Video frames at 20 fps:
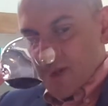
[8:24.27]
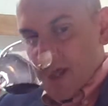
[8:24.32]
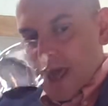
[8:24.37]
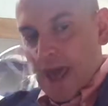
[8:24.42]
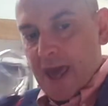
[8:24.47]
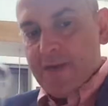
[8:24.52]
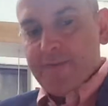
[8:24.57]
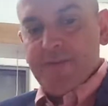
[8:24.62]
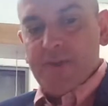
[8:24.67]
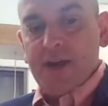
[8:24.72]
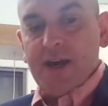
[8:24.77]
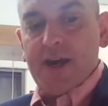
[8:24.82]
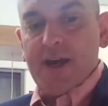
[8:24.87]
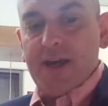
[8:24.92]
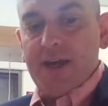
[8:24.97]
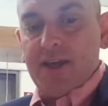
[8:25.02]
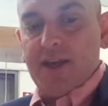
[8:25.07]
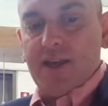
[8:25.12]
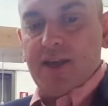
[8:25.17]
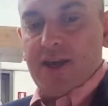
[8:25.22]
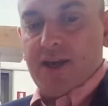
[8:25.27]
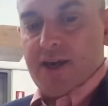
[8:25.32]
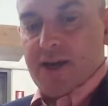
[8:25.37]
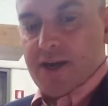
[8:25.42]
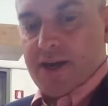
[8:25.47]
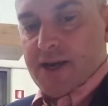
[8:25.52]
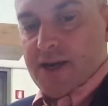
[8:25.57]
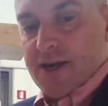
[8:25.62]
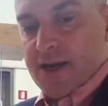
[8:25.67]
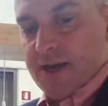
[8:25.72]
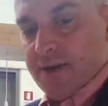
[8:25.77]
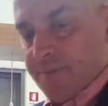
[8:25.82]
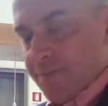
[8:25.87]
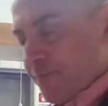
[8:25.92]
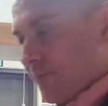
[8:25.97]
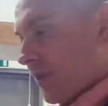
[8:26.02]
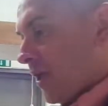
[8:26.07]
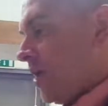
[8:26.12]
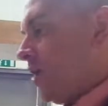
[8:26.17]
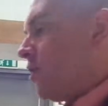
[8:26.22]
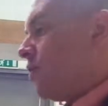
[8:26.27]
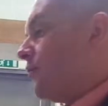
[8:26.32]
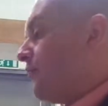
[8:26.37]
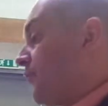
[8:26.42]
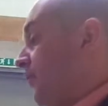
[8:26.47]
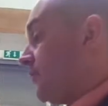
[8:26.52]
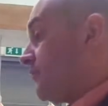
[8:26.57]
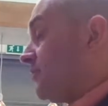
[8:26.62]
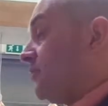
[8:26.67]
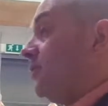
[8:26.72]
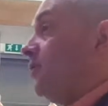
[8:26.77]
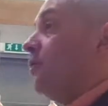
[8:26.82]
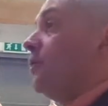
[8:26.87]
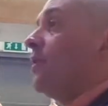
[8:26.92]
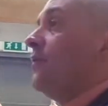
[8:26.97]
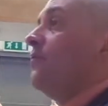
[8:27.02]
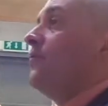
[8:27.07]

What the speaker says: and here you can